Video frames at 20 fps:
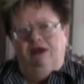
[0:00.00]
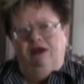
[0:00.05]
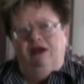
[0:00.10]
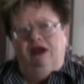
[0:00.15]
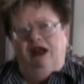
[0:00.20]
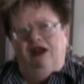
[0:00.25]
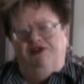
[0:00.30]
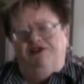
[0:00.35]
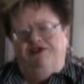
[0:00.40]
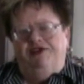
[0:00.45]

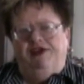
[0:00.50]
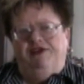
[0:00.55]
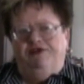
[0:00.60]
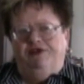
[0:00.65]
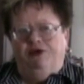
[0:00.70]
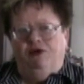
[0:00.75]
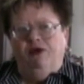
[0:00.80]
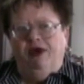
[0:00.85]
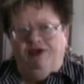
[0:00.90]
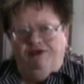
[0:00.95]
United States
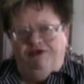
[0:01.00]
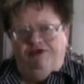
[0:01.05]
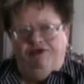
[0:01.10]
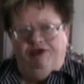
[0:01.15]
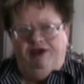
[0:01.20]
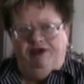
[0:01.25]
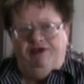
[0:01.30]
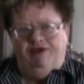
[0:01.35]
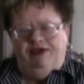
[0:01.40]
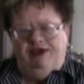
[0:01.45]

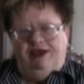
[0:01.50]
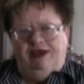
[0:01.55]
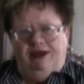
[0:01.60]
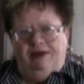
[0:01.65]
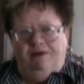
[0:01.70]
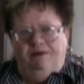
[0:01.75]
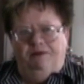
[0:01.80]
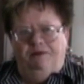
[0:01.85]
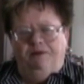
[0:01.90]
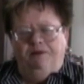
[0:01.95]
Equestrian
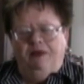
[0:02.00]
Team.